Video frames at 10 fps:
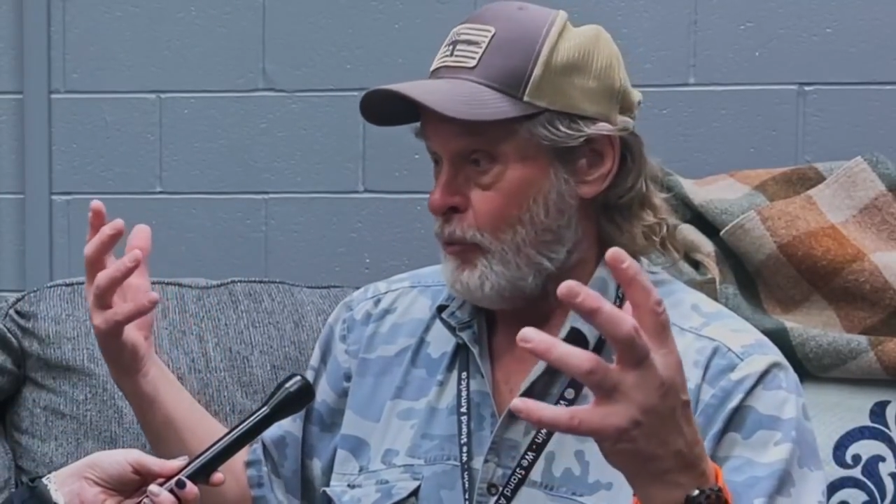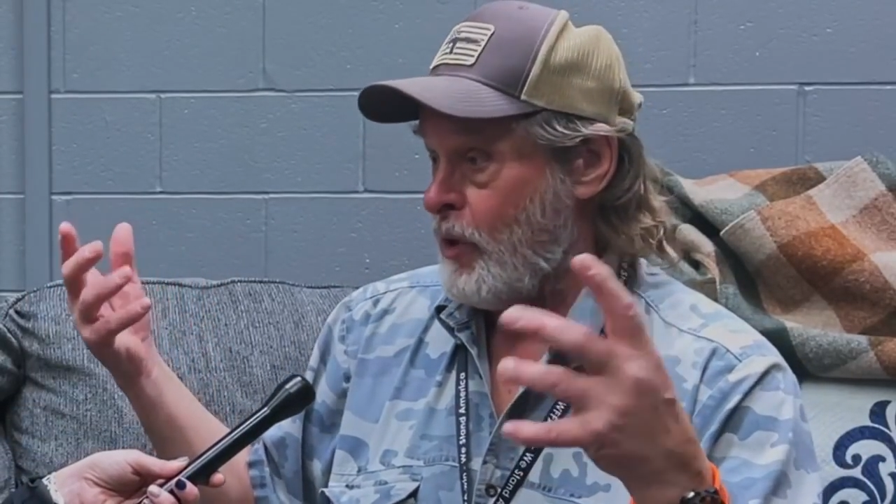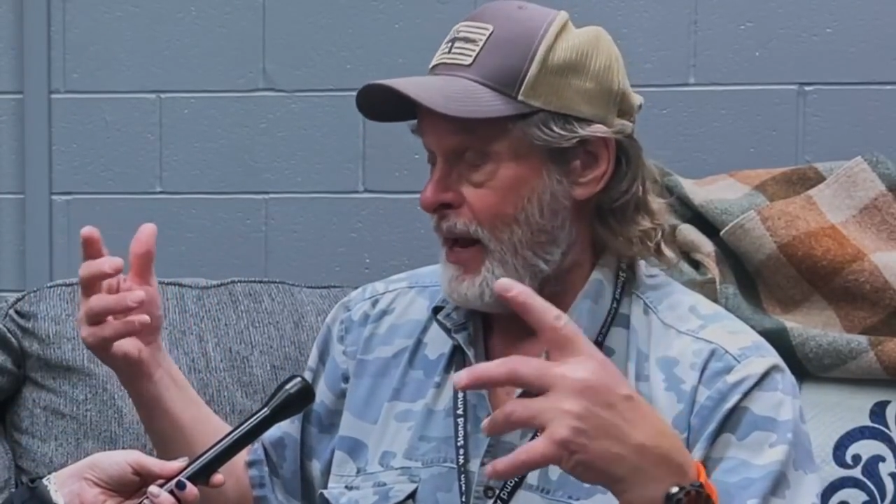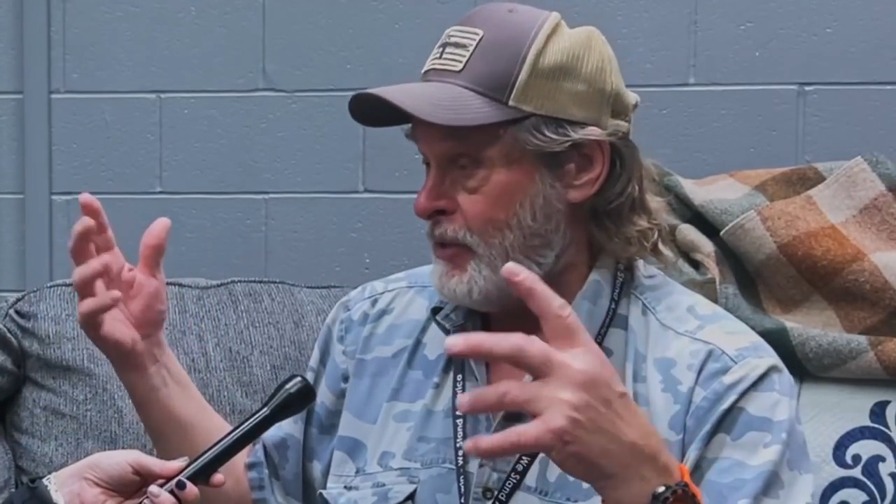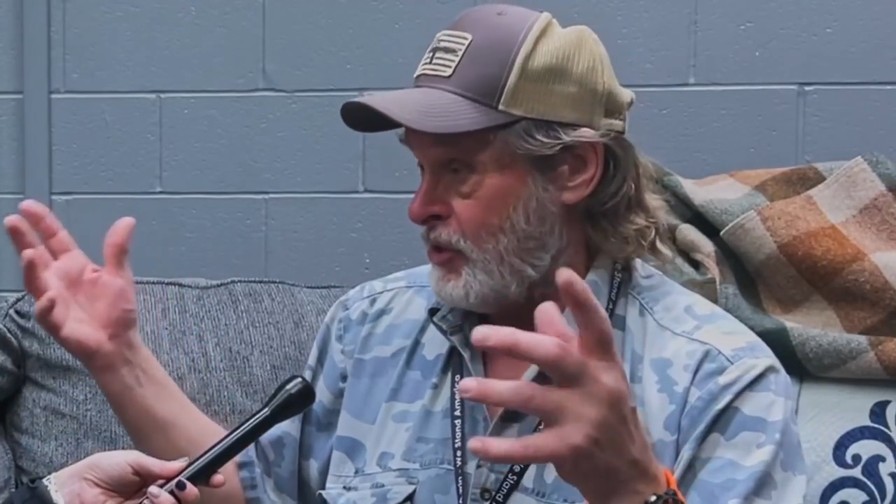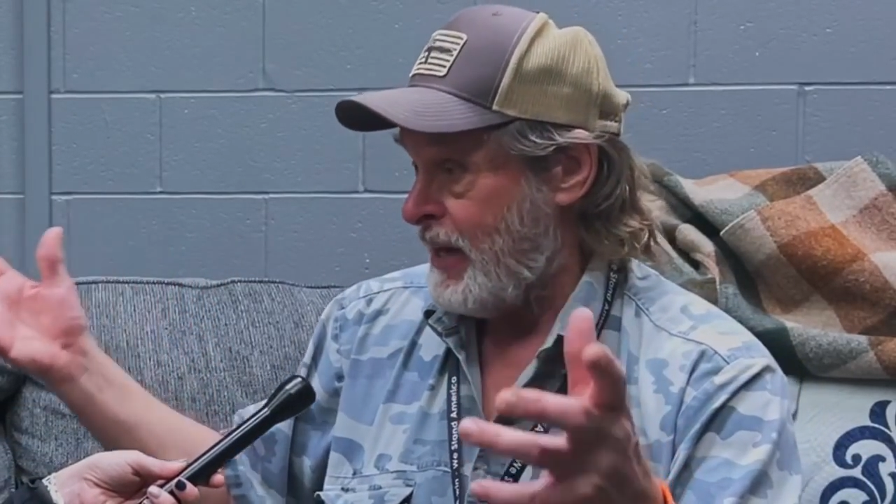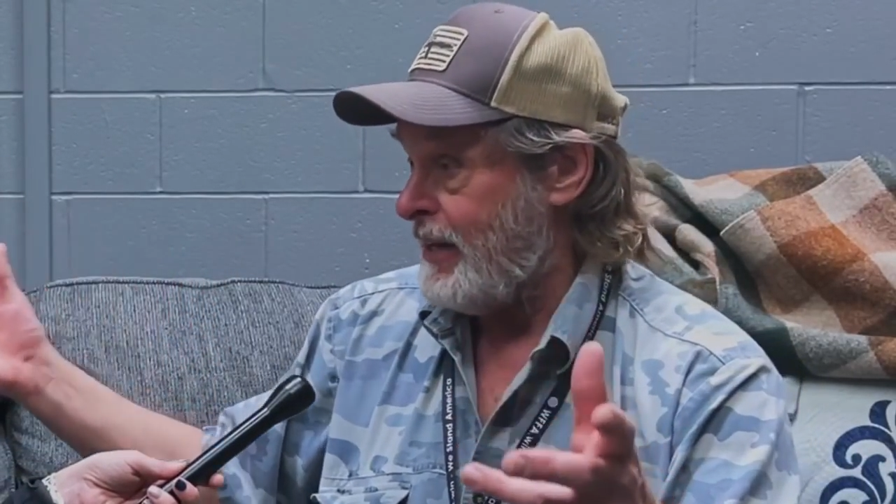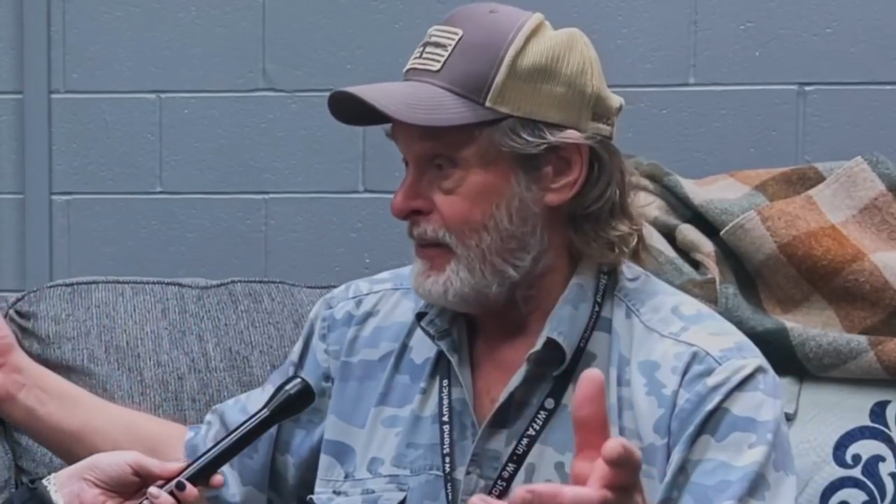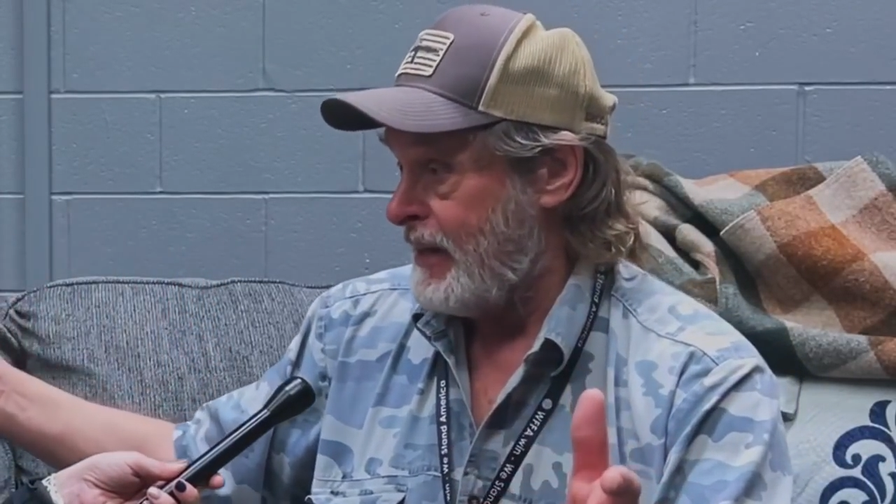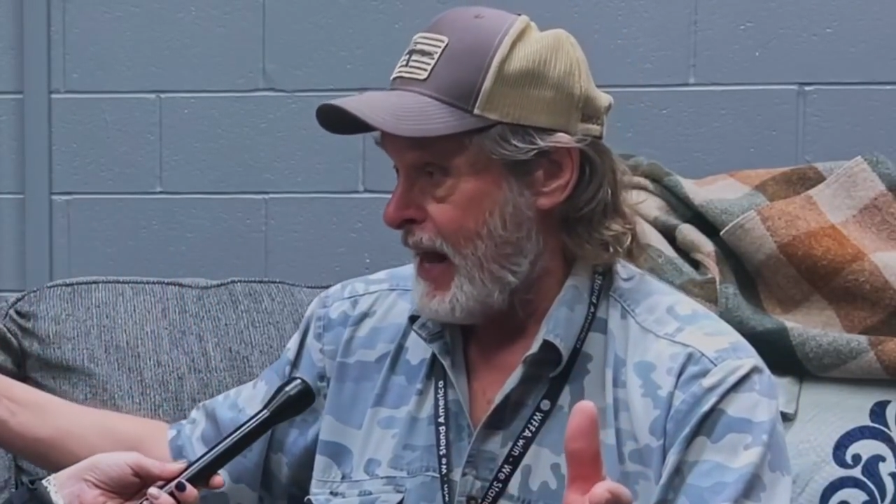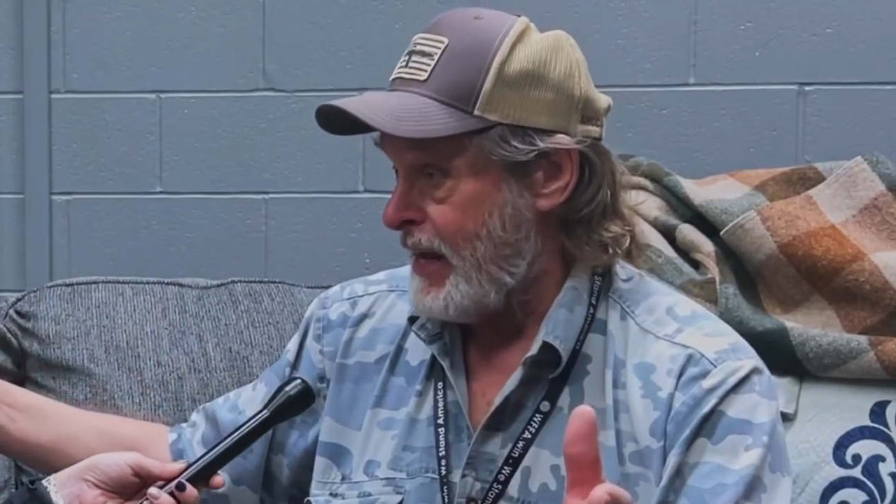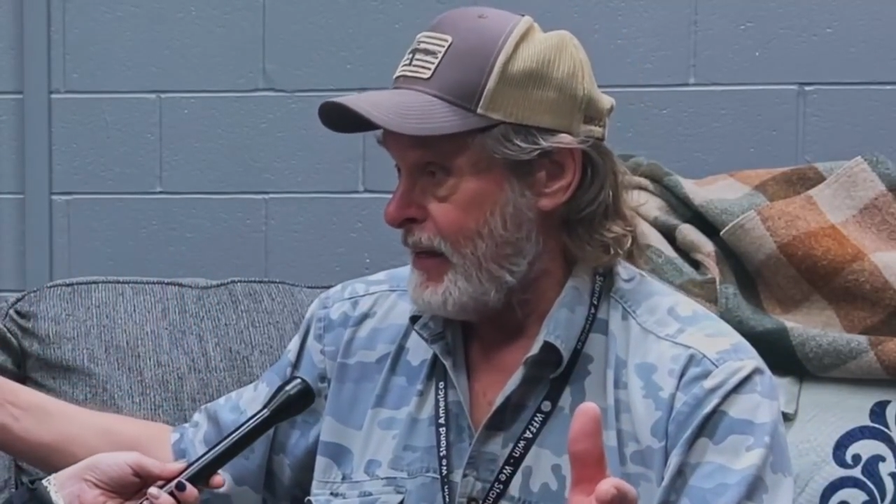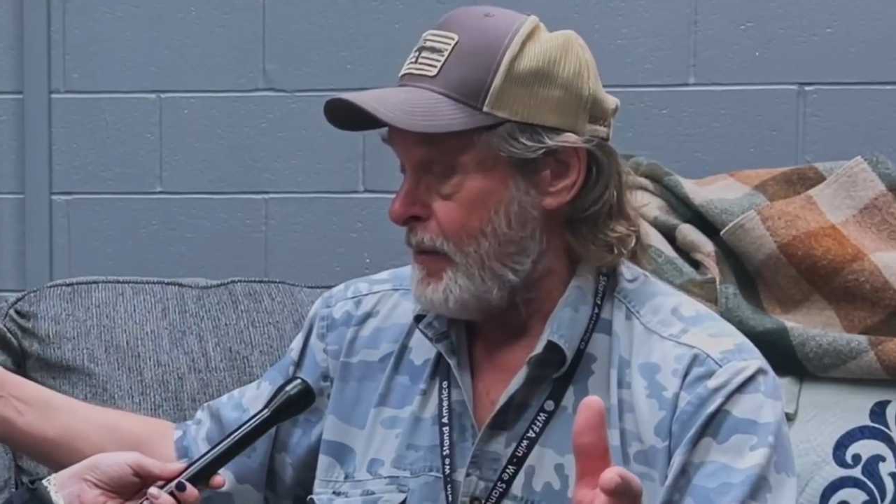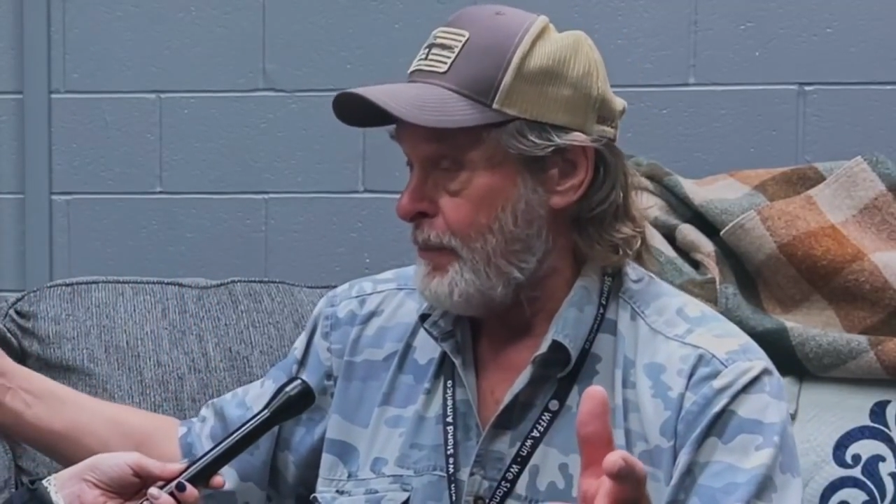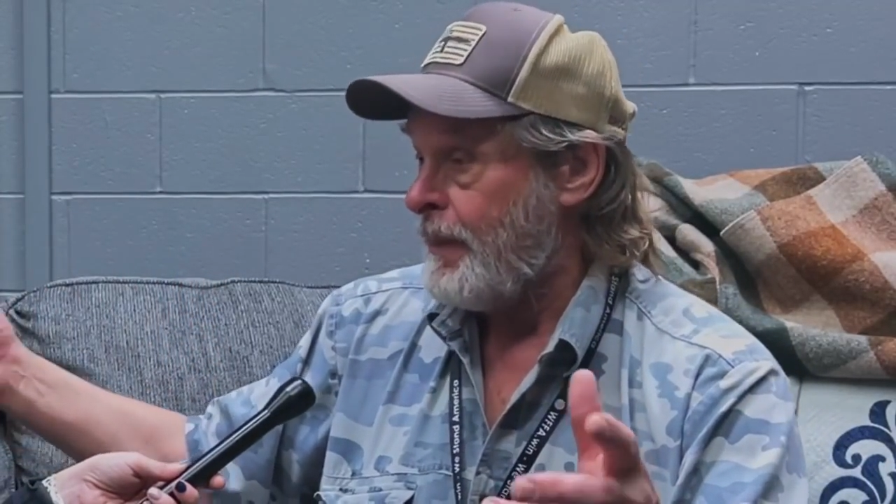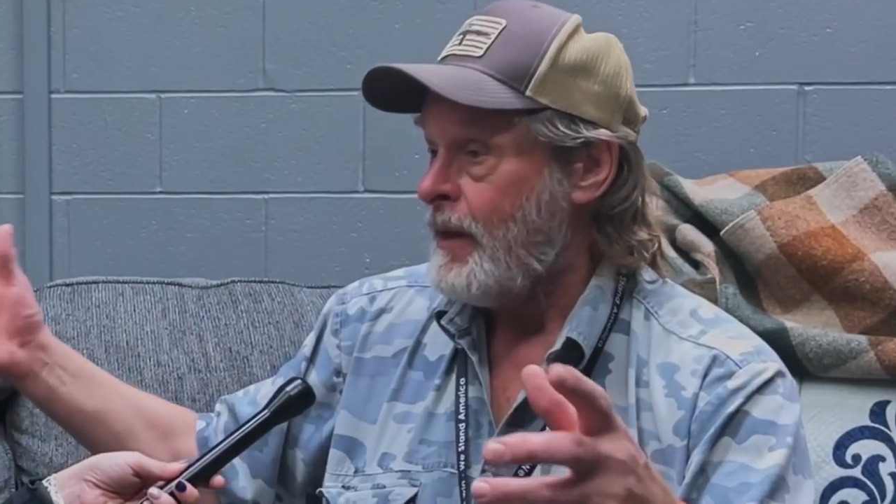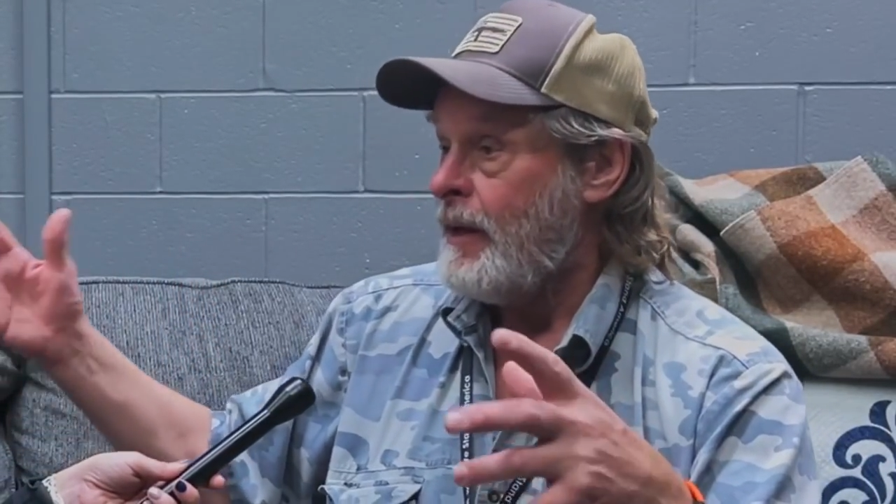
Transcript: more educated than I am